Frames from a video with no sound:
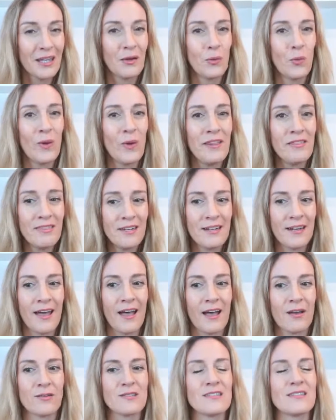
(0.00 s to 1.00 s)
With the
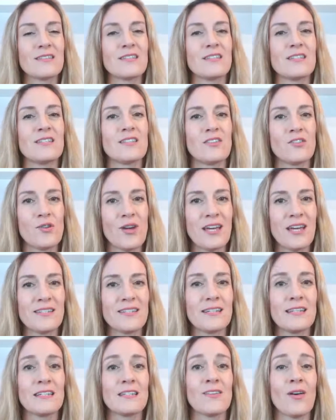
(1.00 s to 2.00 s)
nouns, the stress
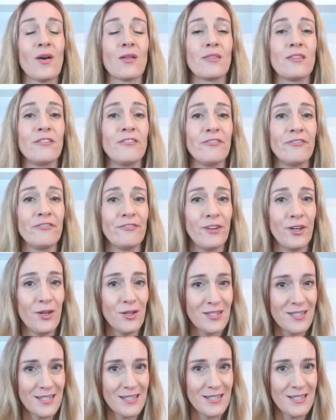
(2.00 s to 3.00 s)
is on the
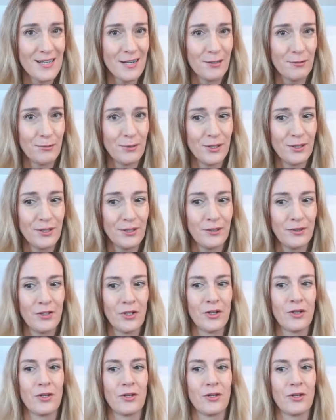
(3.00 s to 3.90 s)
first syllable.